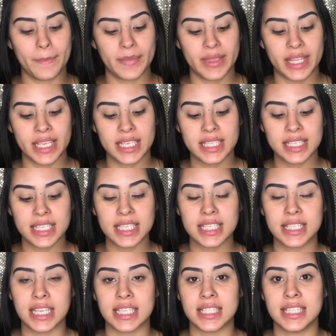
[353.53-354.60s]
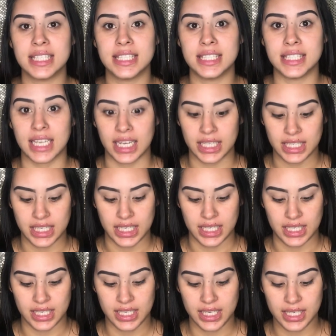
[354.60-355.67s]
This is
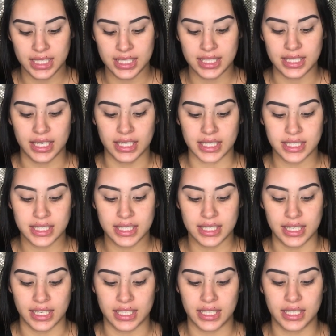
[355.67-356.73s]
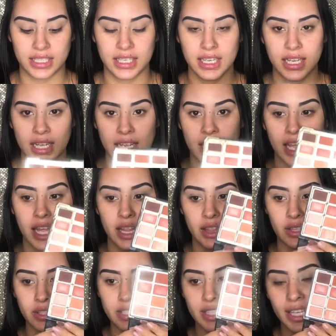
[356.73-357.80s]
stunning. Stunning, stunning. It
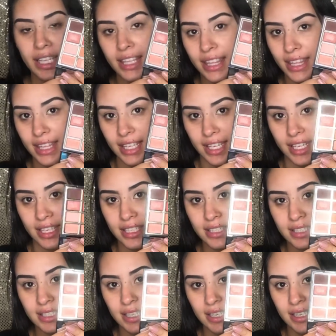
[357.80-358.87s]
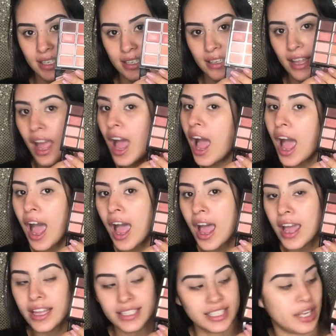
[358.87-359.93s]
looks like this.
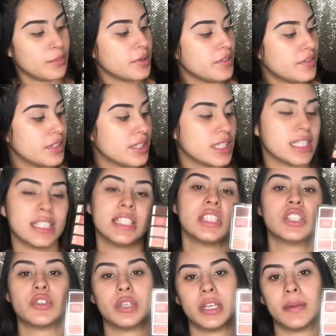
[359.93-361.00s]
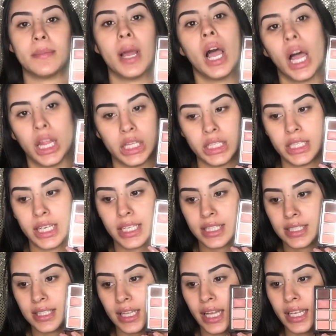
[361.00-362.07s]
Tell me if it doesn't scream
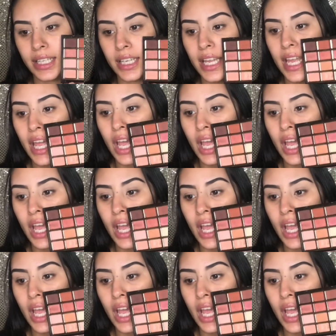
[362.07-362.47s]
holidays. Like